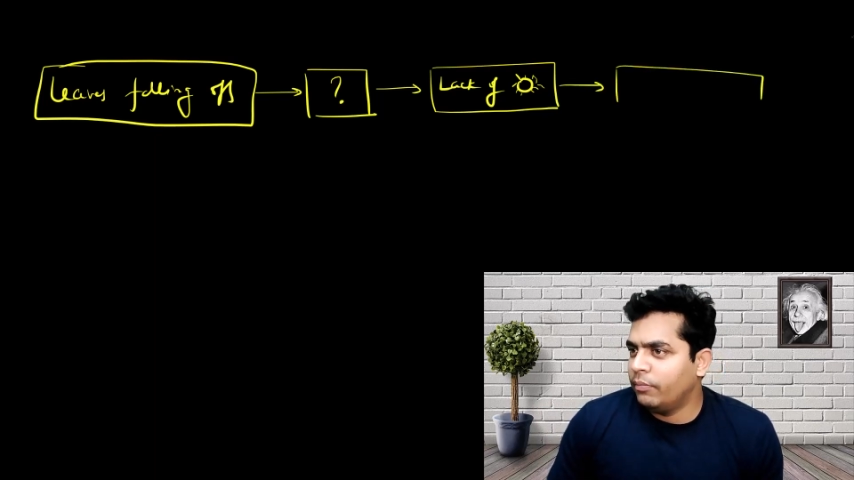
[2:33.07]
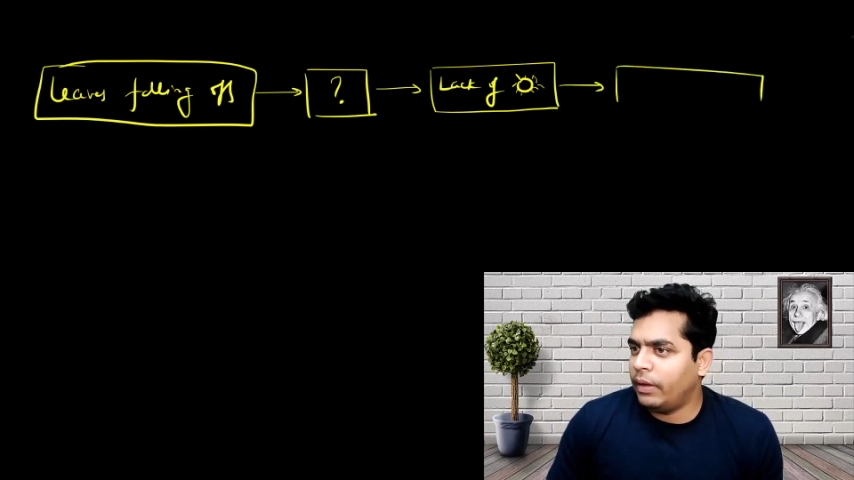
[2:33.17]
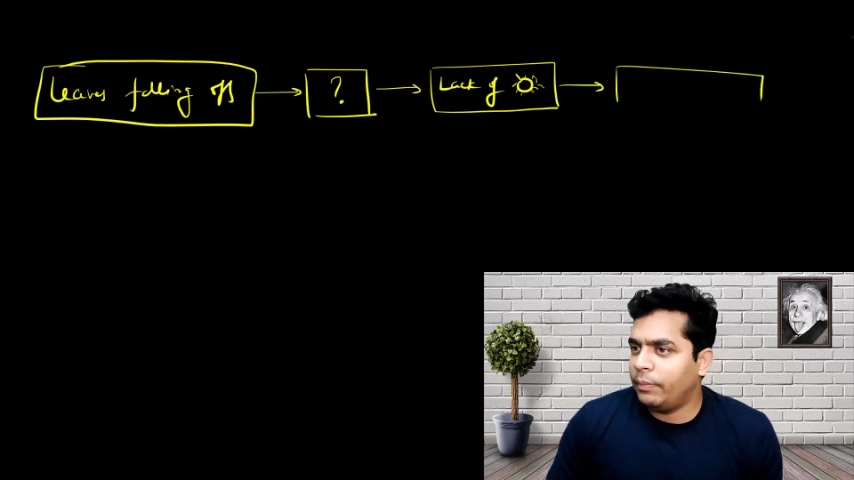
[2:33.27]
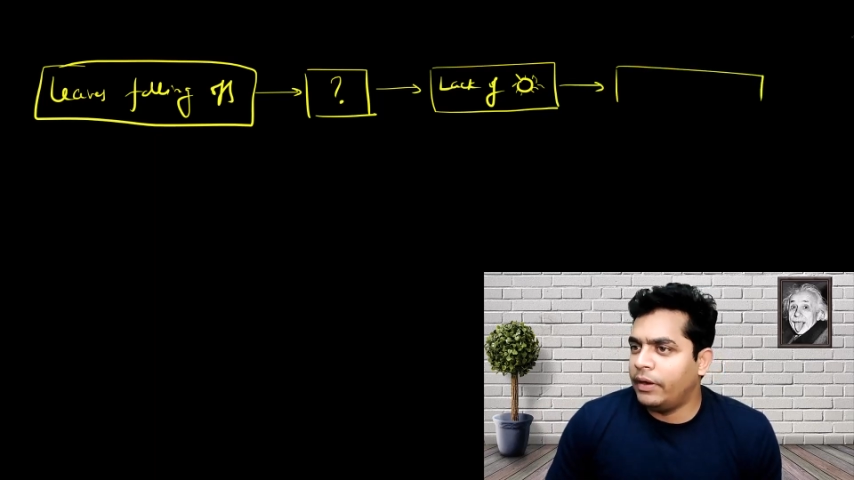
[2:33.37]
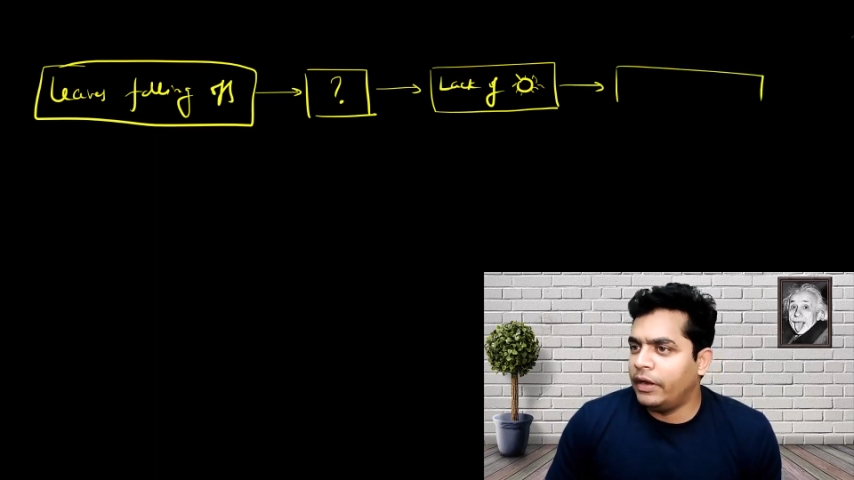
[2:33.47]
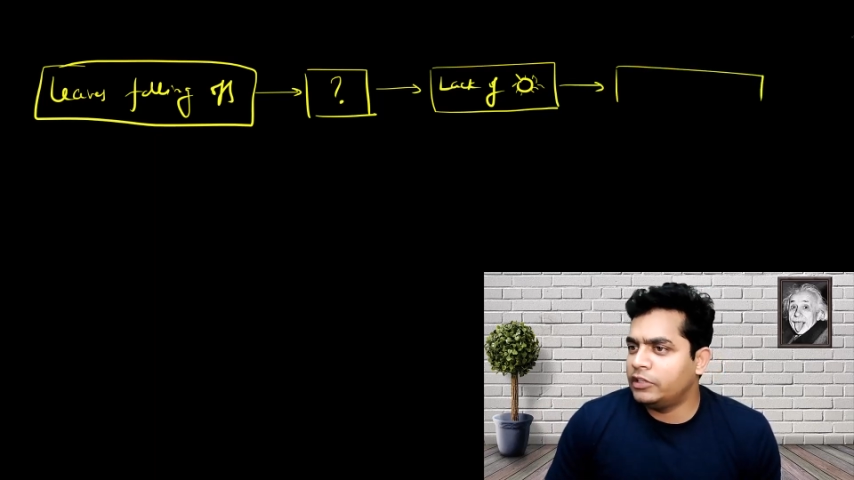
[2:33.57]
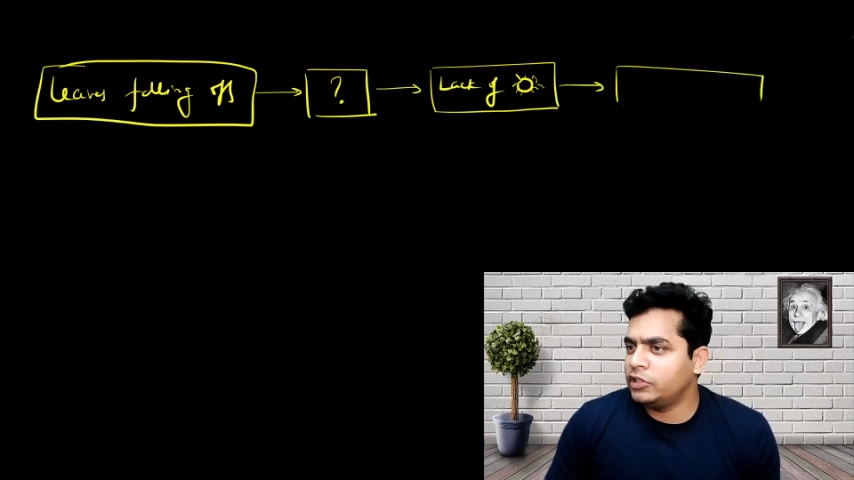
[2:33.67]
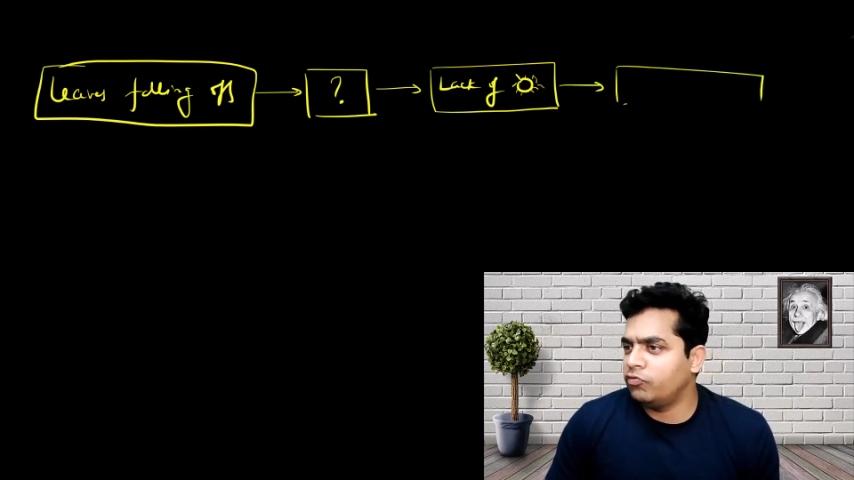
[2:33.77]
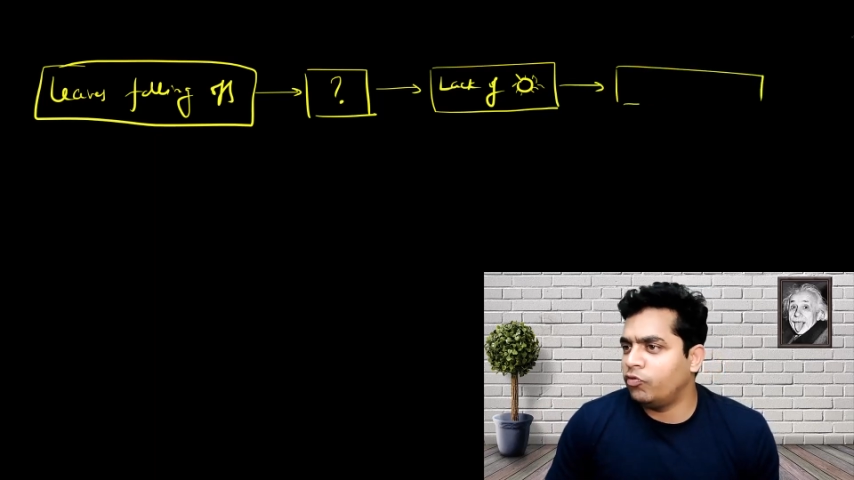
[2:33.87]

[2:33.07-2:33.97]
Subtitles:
My prediction